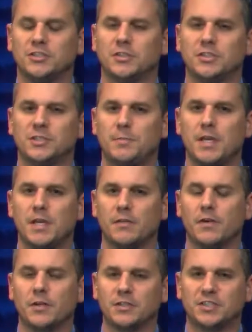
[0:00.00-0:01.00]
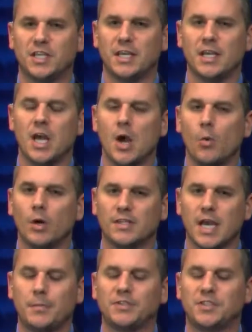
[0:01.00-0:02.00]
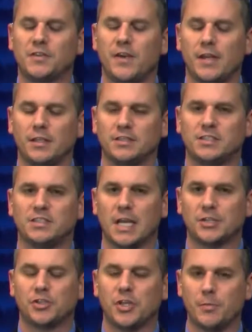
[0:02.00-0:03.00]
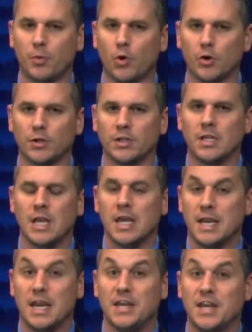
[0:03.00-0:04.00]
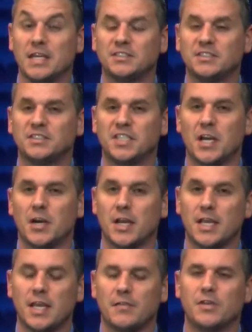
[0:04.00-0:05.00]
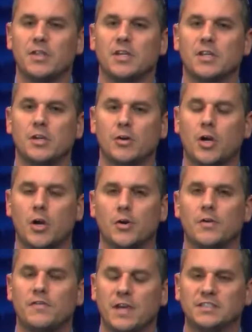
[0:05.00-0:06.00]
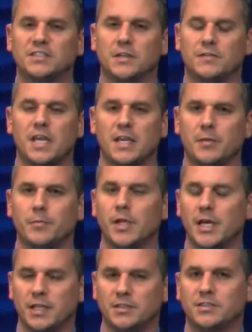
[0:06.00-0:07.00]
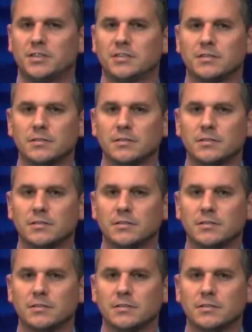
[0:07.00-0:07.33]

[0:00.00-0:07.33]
so to speak, of understanding what type of surveillance is actually important and necessary given the current events that have taken place.